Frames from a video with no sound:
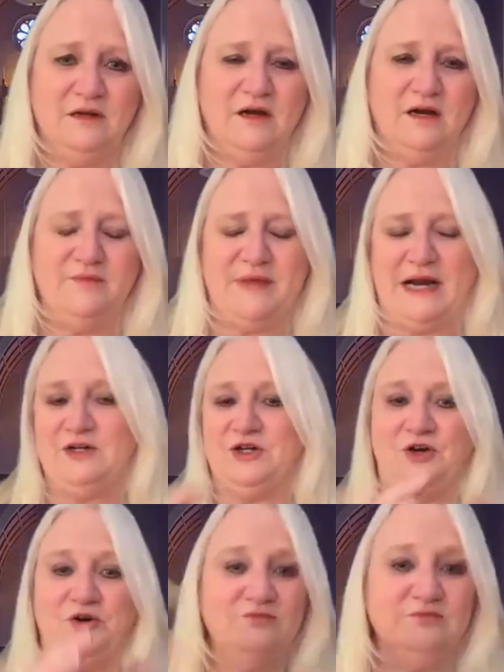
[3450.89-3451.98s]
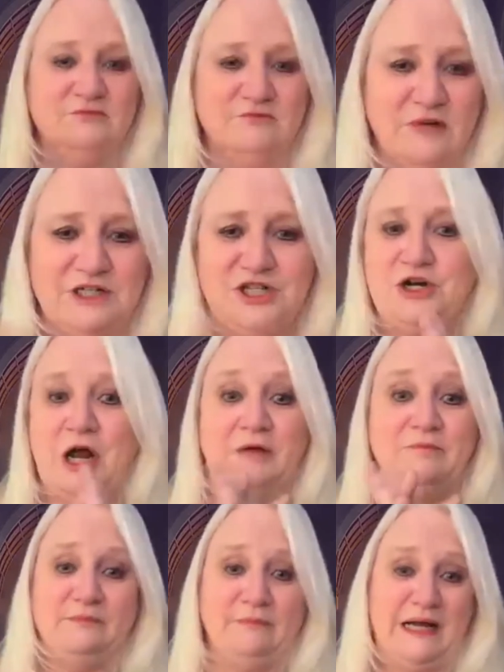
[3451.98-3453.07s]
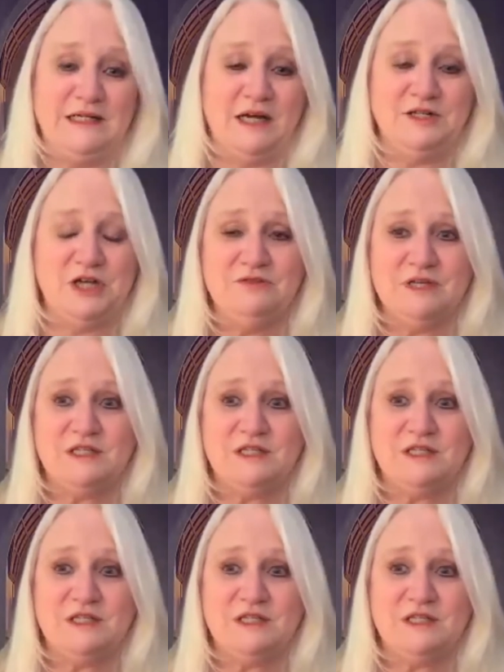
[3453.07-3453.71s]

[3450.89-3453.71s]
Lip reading: and I don't know, Reggie might not know this,